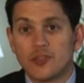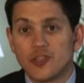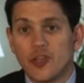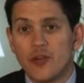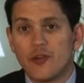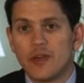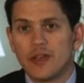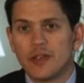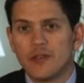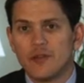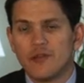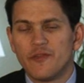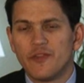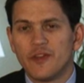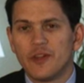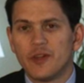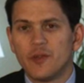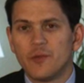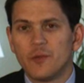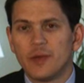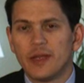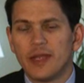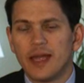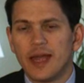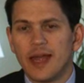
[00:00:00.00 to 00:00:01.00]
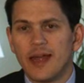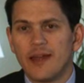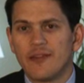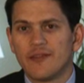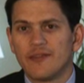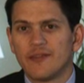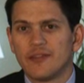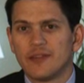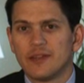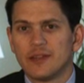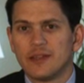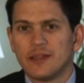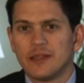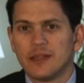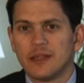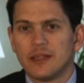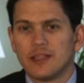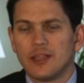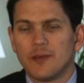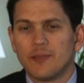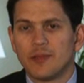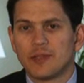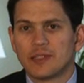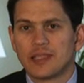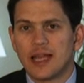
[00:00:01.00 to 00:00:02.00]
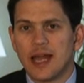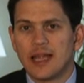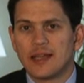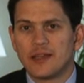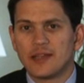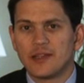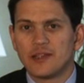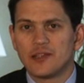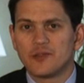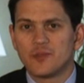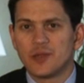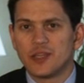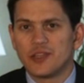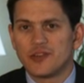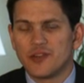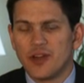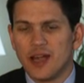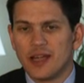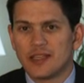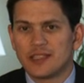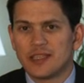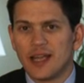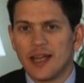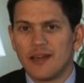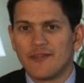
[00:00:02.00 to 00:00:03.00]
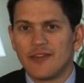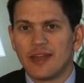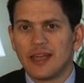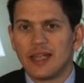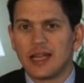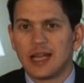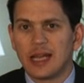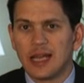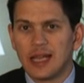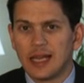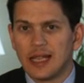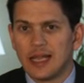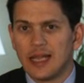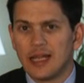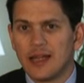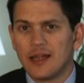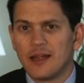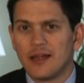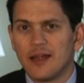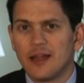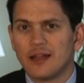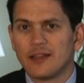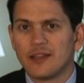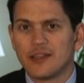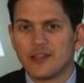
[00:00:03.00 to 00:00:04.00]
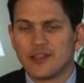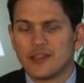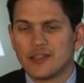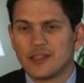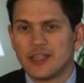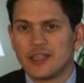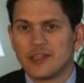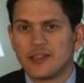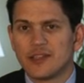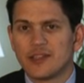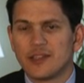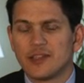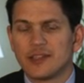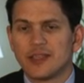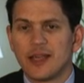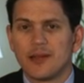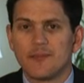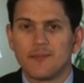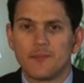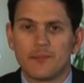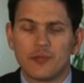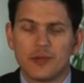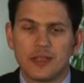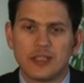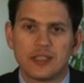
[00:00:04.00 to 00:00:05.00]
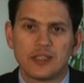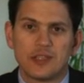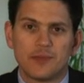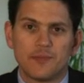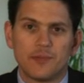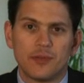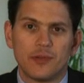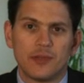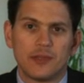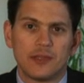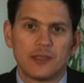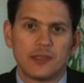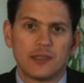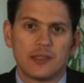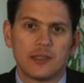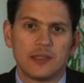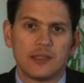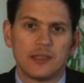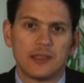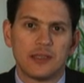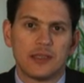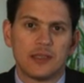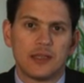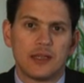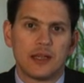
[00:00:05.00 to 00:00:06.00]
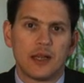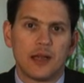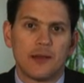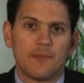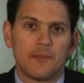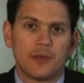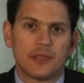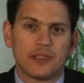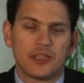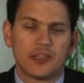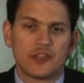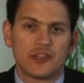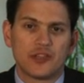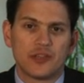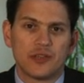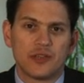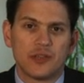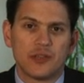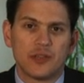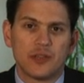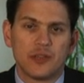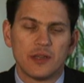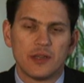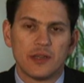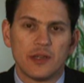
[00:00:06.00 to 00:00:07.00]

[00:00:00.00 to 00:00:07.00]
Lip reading: I'm sorry you feel we have double standards. We try to have a clear and consistent and principled position.